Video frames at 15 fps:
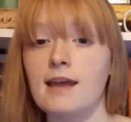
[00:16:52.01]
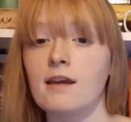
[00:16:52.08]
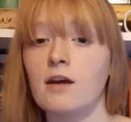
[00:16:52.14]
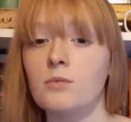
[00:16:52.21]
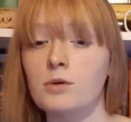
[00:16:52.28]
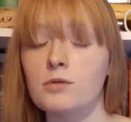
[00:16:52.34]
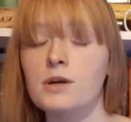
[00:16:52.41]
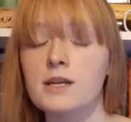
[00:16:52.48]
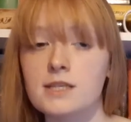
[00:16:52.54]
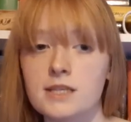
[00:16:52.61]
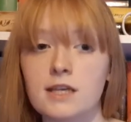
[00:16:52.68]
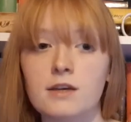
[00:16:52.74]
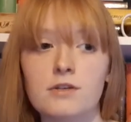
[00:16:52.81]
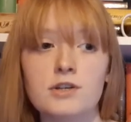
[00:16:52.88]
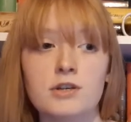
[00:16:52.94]
and I will
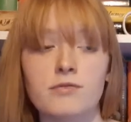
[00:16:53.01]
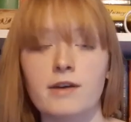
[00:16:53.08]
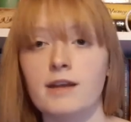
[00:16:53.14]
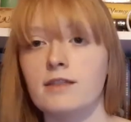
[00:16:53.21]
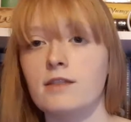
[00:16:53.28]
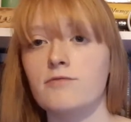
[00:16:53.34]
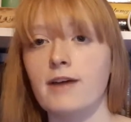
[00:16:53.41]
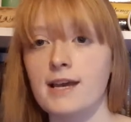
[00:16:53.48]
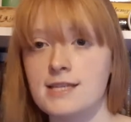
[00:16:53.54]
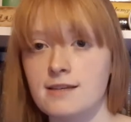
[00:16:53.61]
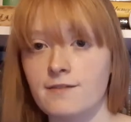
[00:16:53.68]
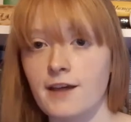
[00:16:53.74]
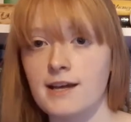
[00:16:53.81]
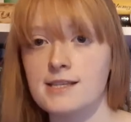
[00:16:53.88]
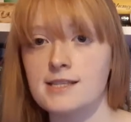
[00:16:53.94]
continue to read the rest
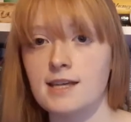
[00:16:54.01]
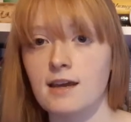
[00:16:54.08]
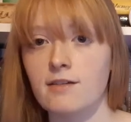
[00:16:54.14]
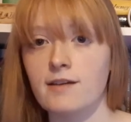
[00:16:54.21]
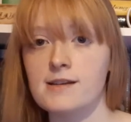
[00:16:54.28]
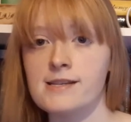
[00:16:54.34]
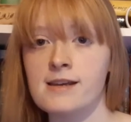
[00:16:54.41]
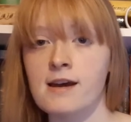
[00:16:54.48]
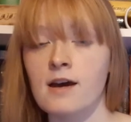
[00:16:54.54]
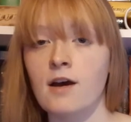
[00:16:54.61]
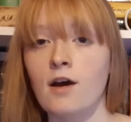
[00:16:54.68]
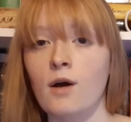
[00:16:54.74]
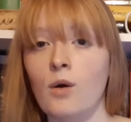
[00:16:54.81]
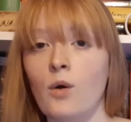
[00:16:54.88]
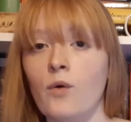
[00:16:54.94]
of that series
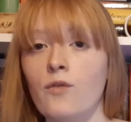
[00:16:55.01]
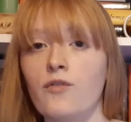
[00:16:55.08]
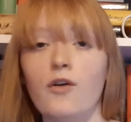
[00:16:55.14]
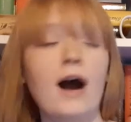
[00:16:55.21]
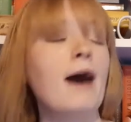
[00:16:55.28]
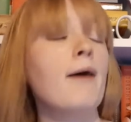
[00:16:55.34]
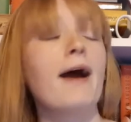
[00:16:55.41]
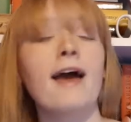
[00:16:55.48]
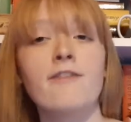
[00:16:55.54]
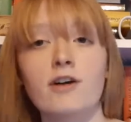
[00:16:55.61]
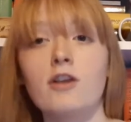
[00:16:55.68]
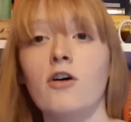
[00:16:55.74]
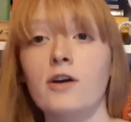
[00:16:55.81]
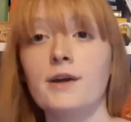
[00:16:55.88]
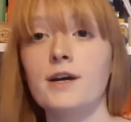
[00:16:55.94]
for however
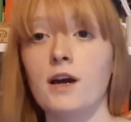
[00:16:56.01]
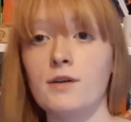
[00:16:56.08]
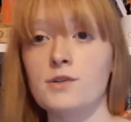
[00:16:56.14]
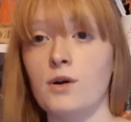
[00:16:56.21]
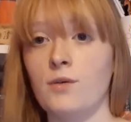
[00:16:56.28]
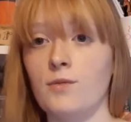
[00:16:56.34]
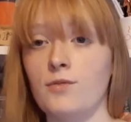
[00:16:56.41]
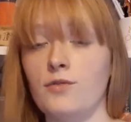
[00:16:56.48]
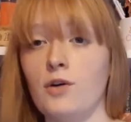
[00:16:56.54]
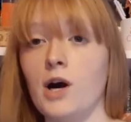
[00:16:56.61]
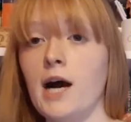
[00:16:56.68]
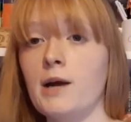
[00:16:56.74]
long it goes on for.